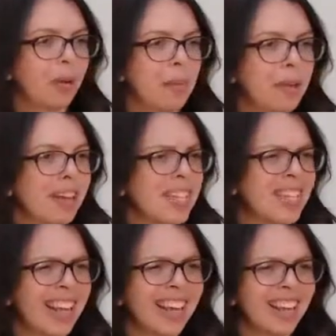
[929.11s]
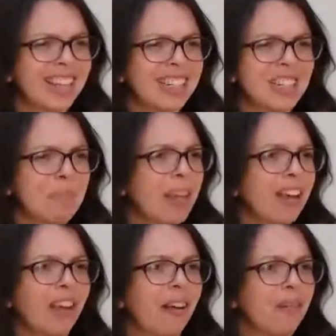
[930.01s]
because they're just being
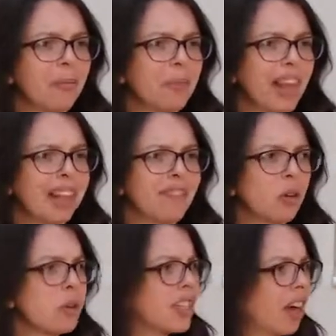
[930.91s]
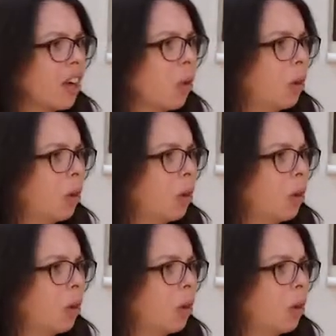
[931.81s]
around and that they've got certain